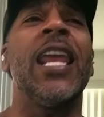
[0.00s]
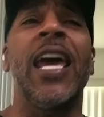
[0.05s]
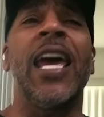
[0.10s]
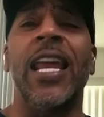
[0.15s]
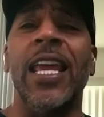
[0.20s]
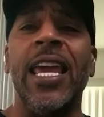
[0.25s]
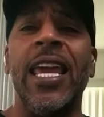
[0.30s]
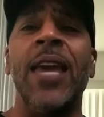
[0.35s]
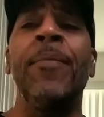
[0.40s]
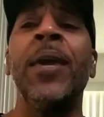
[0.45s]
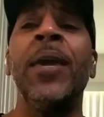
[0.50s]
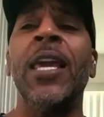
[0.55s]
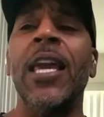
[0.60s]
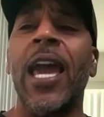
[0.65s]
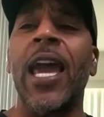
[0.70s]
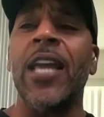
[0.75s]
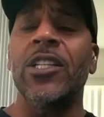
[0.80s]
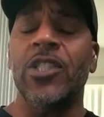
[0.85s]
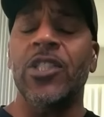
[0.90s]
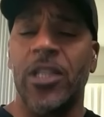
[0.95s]
had
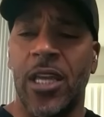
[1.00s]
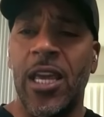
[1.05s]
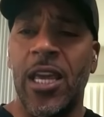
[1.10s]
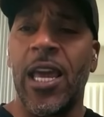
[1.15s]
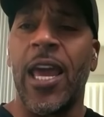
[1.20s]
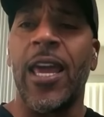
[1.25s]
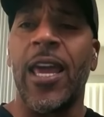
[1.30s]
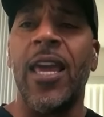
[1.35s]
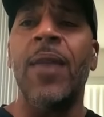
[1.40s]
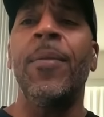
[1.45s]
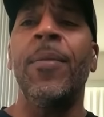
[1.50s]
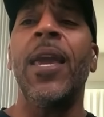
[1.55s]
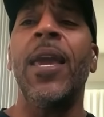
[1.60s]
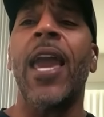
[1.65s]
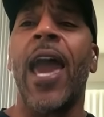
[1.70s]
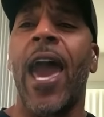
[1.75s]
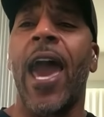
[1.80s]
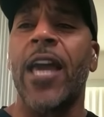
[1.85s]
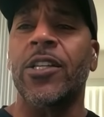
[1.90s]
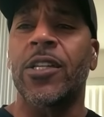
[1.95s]
Emmy
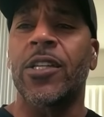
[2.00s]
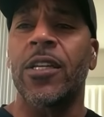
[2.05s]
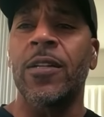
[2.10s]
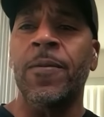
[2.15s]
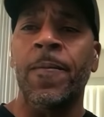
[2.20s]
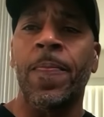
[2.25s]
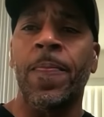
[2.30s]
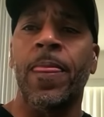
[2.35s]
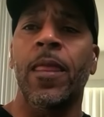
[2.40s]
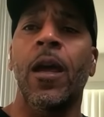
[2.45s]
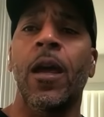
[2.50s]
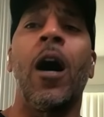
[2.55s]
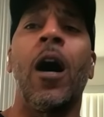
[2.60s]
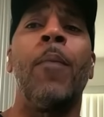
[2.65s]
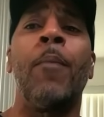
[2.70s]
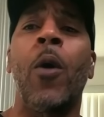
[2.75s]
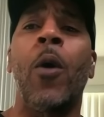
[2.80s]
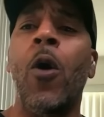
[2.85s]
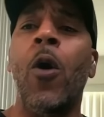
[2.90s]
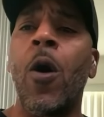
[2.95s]
Action,
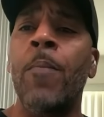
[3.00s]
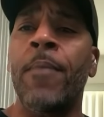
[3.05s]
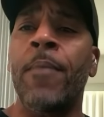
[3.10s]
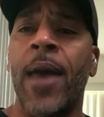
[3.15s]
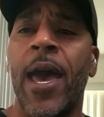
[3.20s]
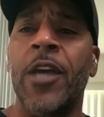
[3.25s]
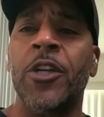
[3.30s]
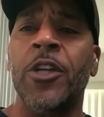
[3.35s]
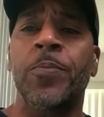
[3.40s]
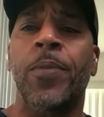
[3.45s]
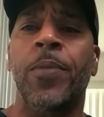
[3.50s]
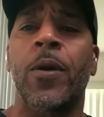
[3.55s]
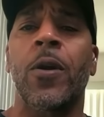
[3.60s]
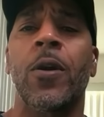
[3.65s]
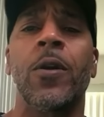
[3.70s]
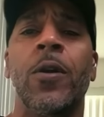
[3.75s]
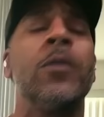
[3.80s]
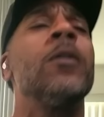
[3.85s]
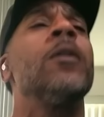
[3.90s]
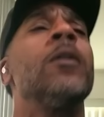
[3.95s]
Amal
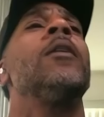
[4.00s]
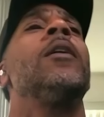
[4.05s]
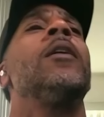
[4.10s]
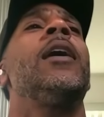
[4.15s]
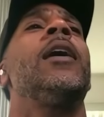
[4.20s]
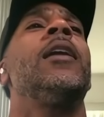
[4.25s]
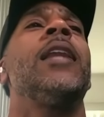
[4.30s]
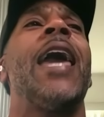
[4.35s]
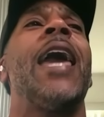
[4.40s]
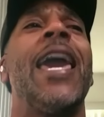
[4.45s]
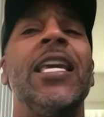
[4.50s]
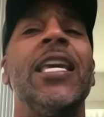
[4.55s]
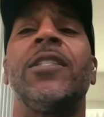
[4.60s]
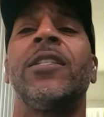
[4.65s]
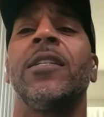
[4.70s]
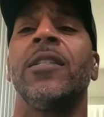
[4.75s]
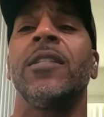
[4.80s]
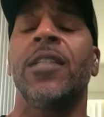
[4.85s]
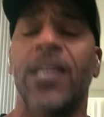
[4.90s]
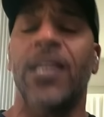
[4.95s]
Mashburn, and
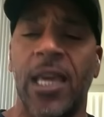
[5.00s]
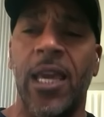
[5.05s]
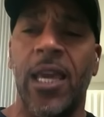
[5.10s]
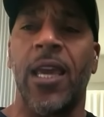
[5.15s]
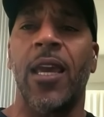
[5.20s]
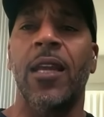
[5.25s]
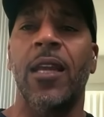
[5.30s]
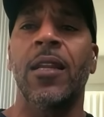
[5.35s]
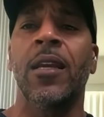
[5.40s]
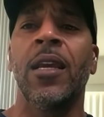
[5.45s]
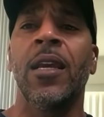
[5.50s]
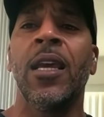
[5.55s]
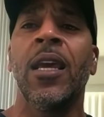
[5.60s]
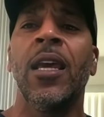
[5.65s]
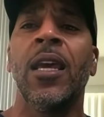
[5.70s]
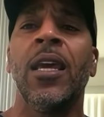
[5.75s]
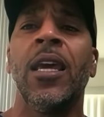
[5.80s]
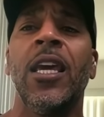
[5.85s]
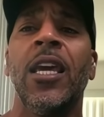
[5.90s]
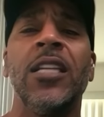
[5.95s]
Asian Kid.
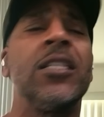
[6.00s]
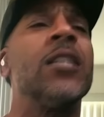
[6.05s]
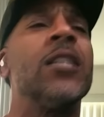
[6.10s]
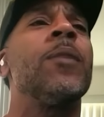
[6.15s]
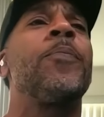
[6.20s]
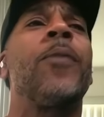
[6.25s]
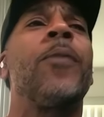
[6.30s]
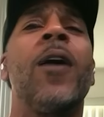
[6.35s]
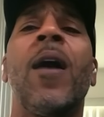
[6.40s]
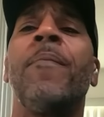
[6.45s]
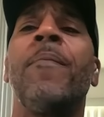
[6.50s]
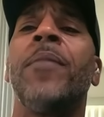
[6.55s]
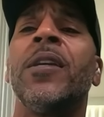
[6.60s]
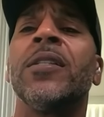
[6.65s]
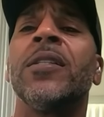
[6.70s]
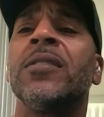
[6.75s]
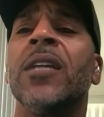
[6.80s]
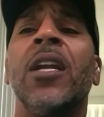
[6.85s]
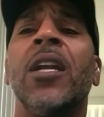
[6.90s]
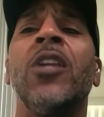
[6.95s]
No, he said, the
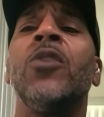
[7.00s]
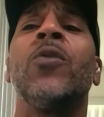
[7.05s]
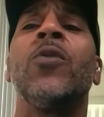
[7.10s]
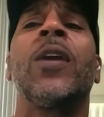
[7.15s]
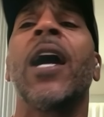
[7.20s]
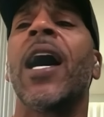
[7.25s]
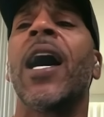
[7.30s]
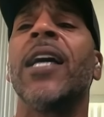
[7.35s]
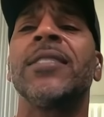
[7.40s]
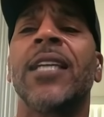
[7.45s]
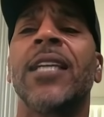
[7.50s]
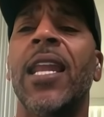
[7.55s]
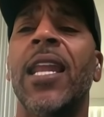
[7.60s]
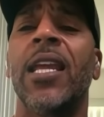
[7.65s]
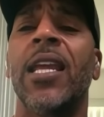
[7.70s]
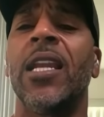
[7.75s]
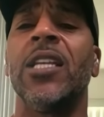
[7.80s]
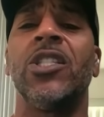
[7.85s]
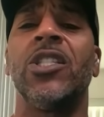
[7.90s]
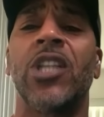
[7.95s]
problem is none of you
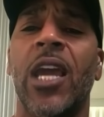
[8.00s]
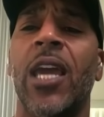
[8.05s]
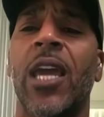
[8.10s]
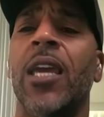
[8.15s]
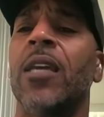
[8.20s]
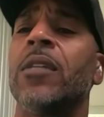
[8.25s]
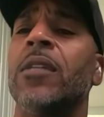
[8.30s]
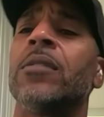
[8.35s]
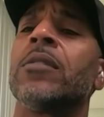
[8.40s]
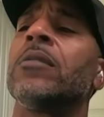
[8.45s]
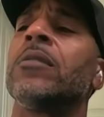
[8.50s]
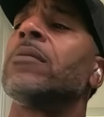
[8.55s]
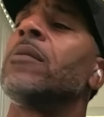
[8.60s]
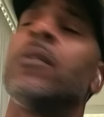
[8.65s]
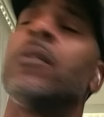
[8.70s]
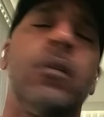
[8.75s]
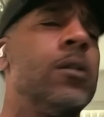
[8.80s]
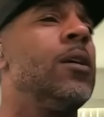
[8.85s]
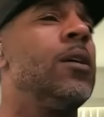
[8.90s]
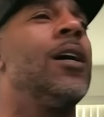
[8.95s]
guys got any J's. No
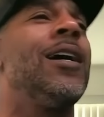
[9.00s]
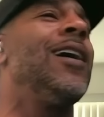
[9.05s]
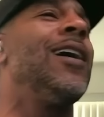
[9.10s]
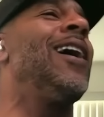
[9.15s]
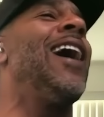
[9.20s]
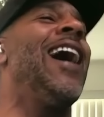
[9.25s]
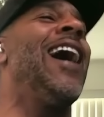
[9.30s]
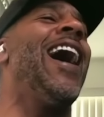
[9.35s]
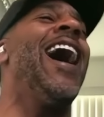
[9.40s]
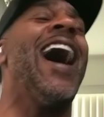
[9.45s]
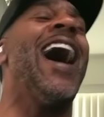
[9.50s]
J's.